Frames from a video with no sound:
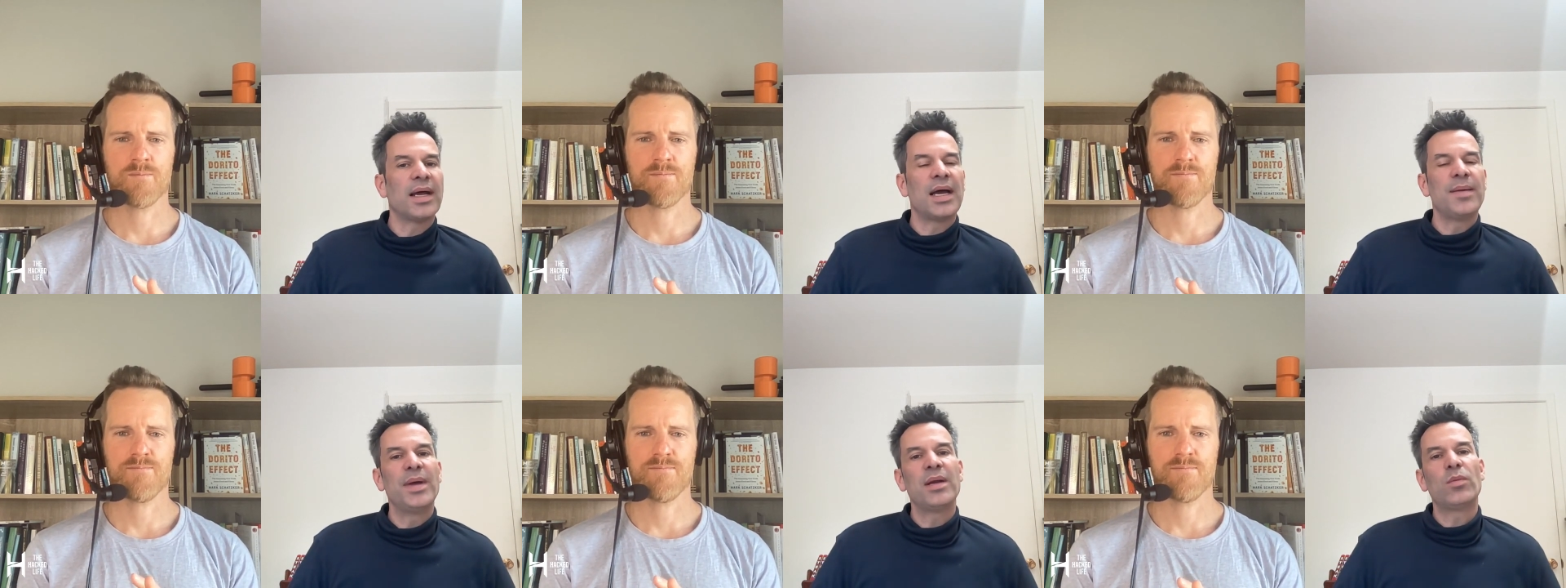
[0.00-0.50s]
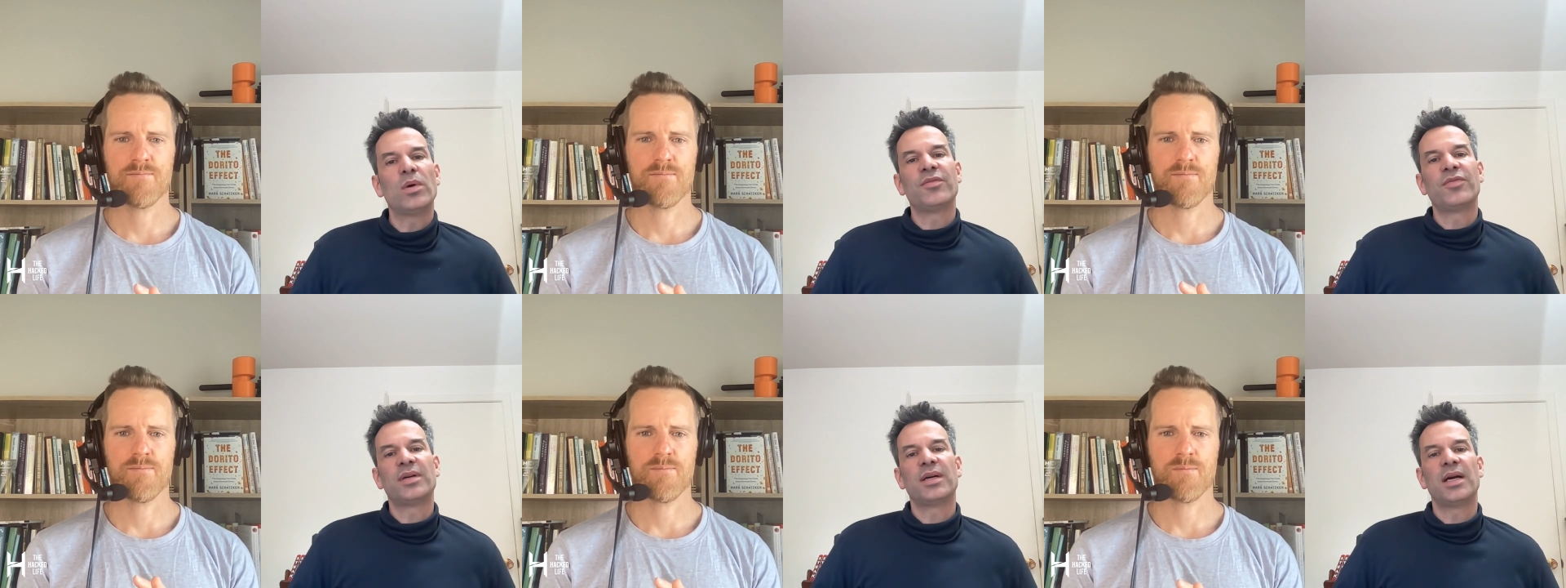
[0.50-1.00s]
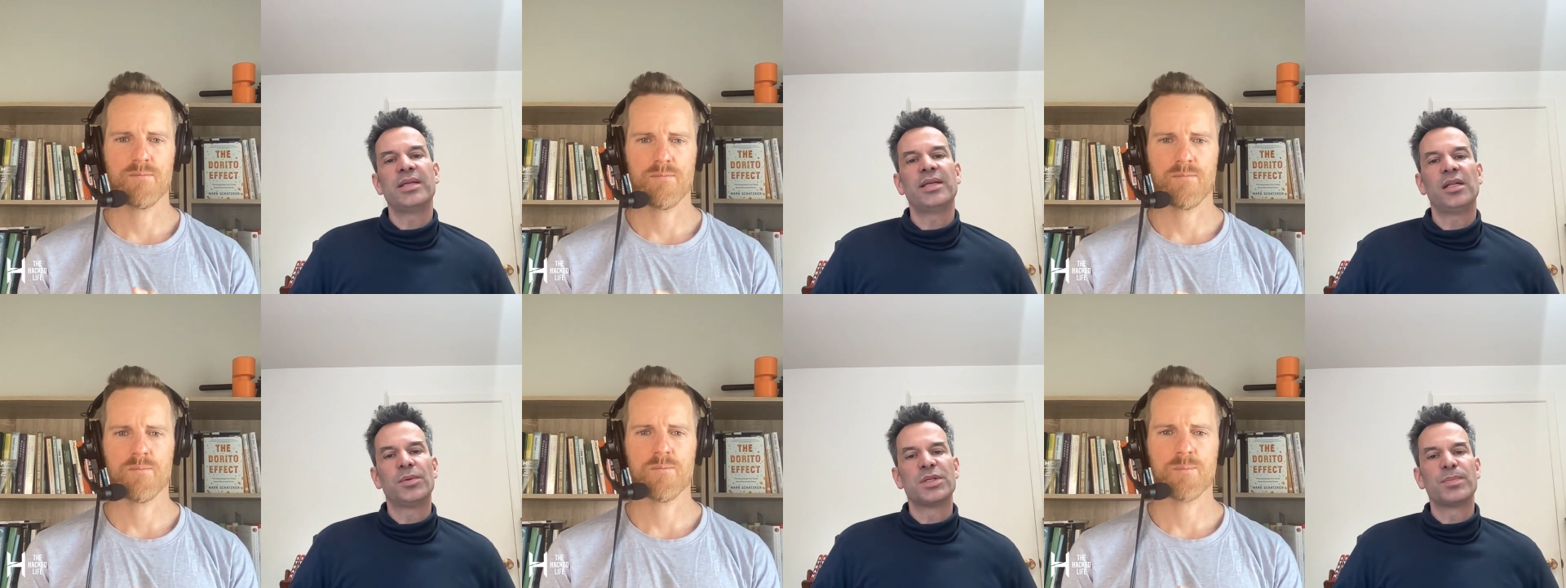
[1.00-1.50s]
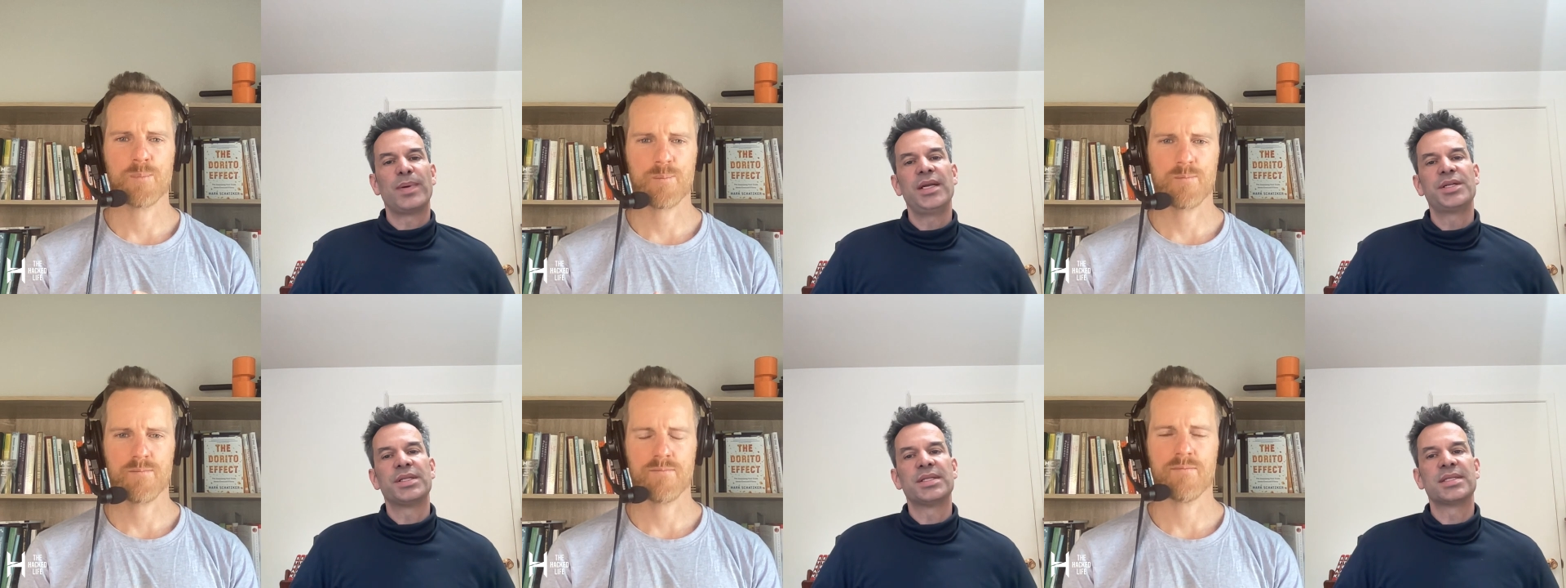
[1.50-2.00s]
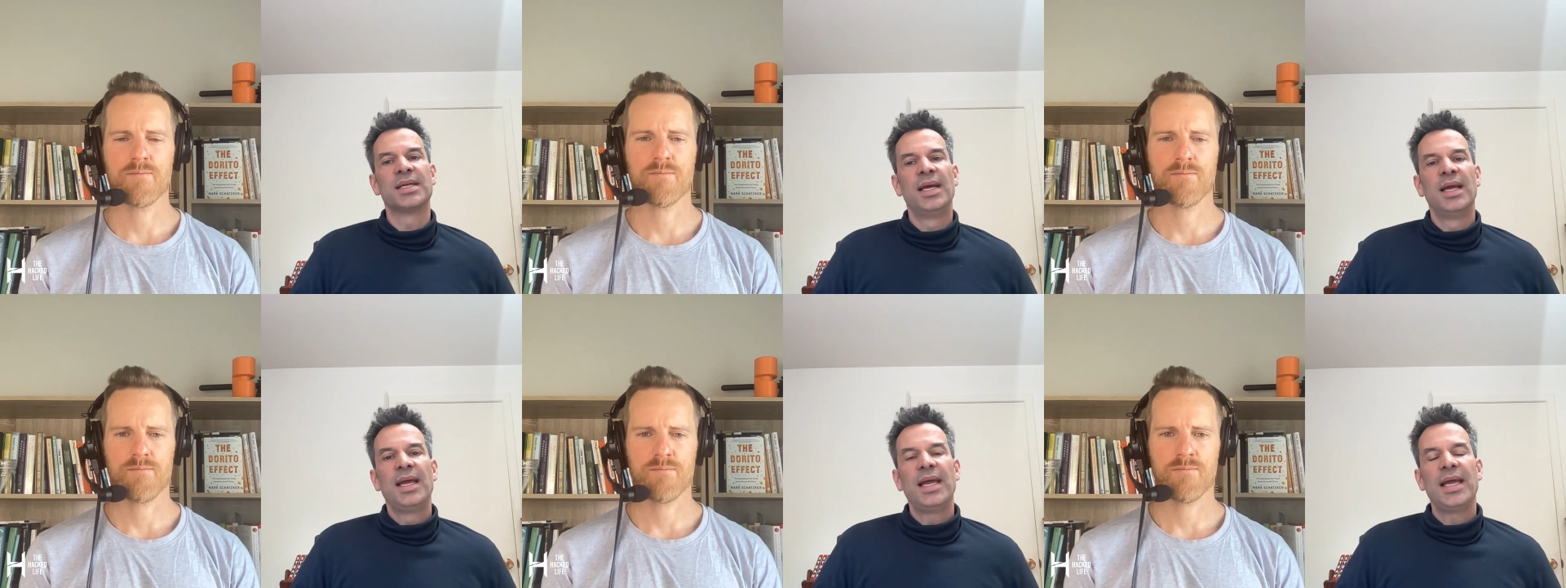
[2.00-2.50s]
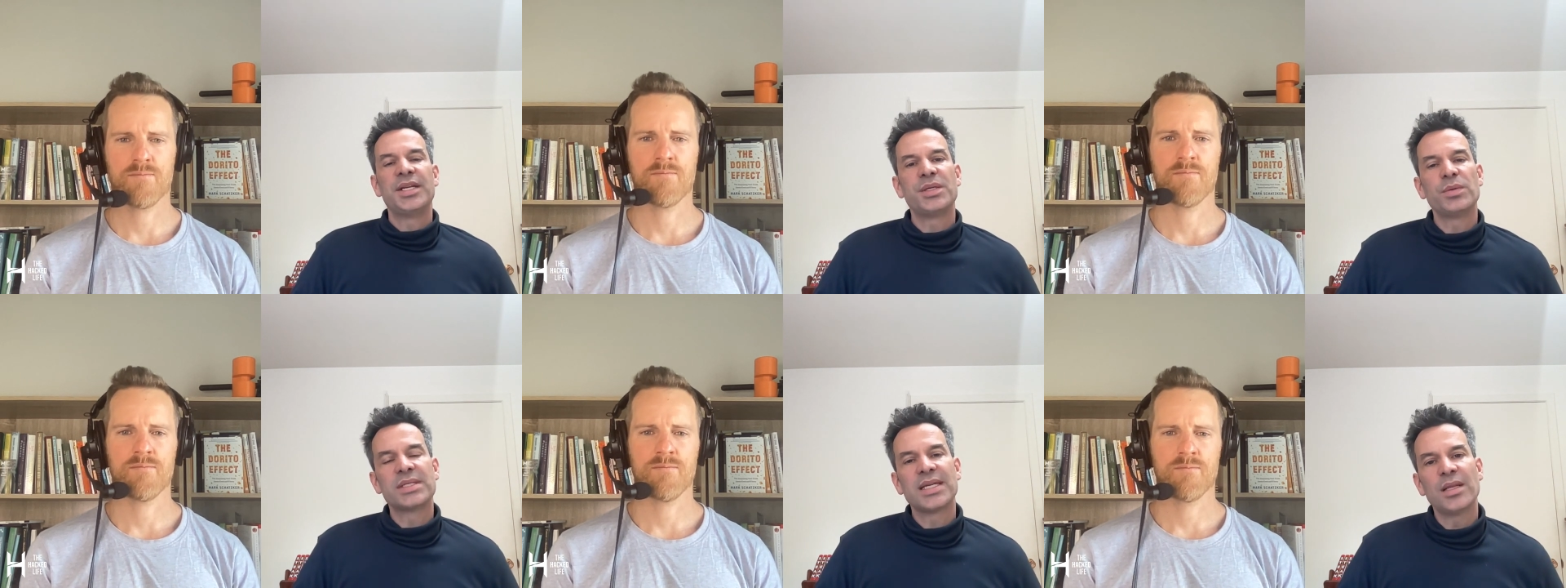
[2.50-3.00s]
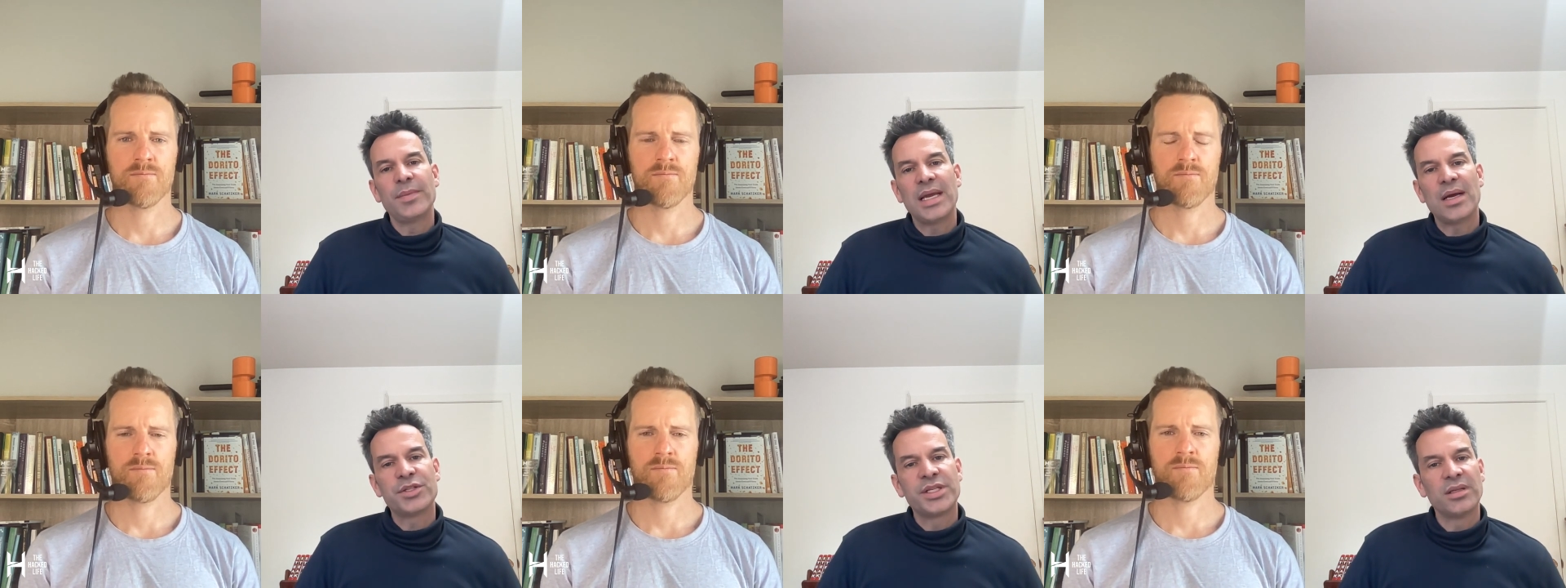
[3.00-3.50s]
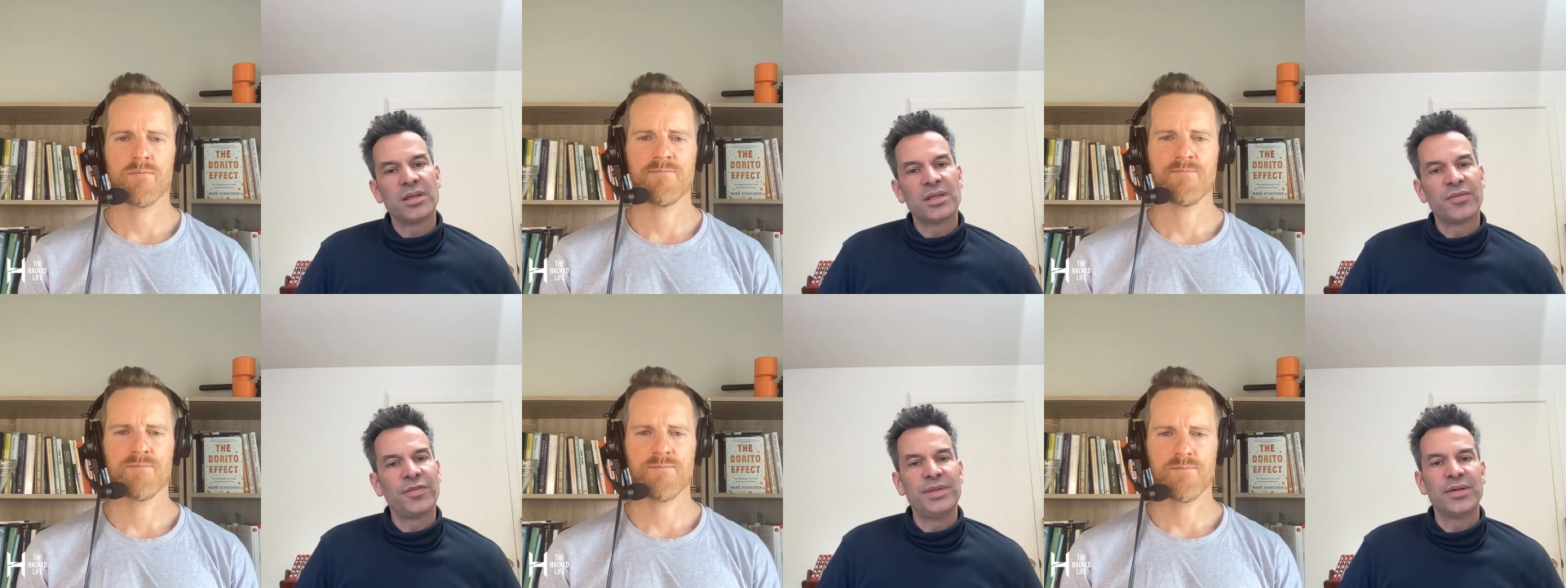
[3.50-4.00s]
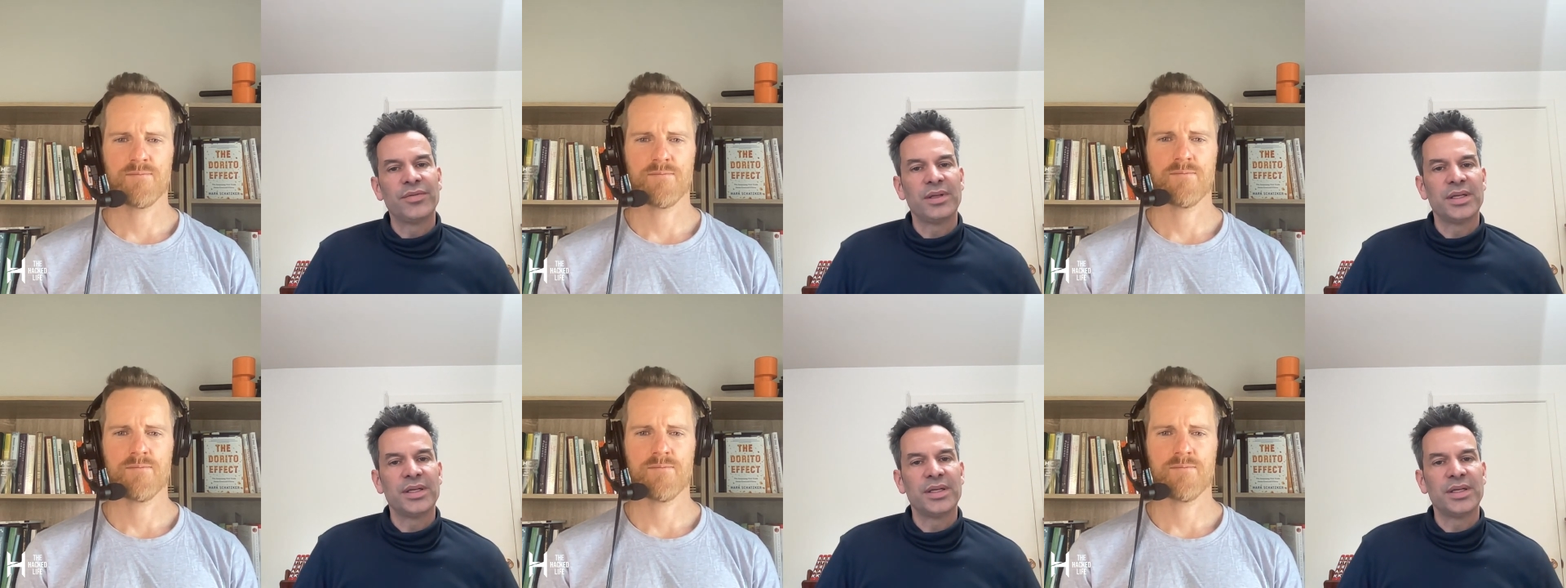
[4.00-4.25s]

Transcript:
Speaker 1: I met one of uh, Anja Hilbert's patients, and she was telling me how she looked at food differently.